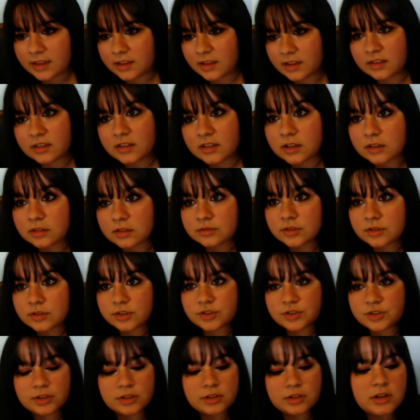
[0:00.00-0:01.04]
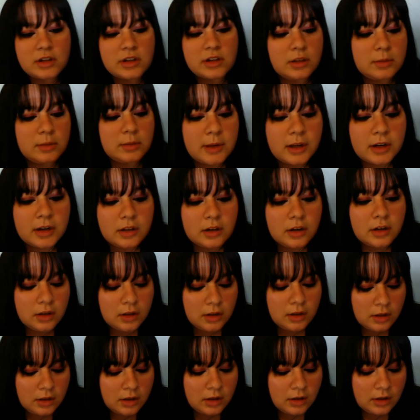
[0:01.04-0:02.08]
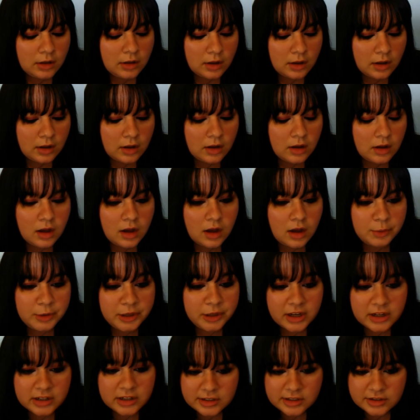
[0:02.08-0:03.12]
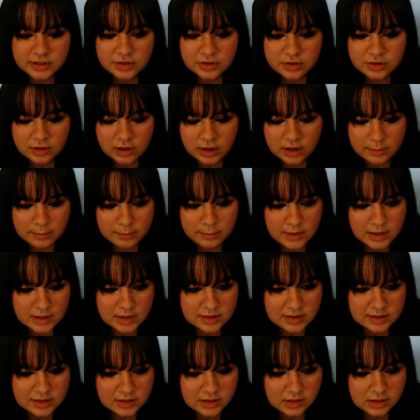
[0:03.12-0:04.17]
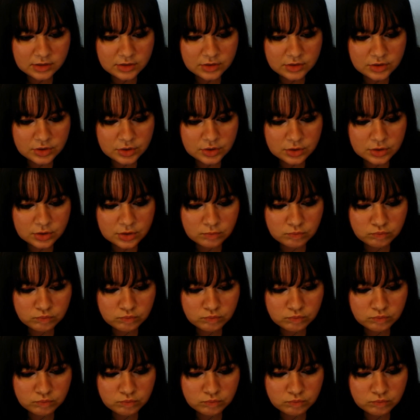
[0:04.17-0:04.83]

I think I'll just start talking about it. We got an Instagram message